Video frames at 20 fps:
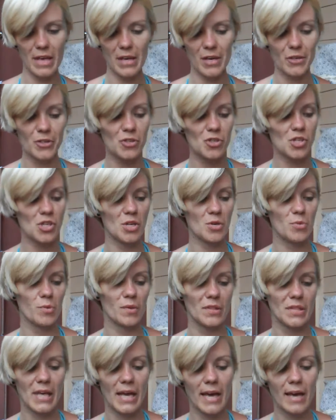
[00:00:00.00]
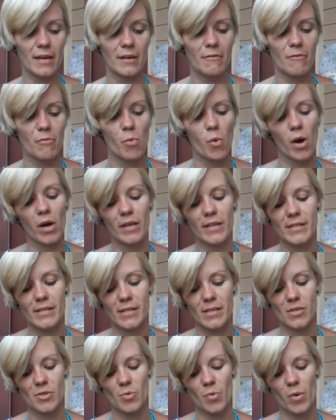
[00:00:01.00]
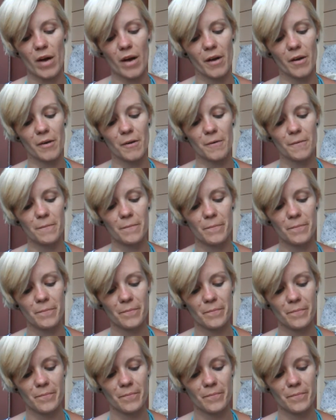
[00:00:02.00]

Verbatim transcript: energy with the Eight of Wands as well.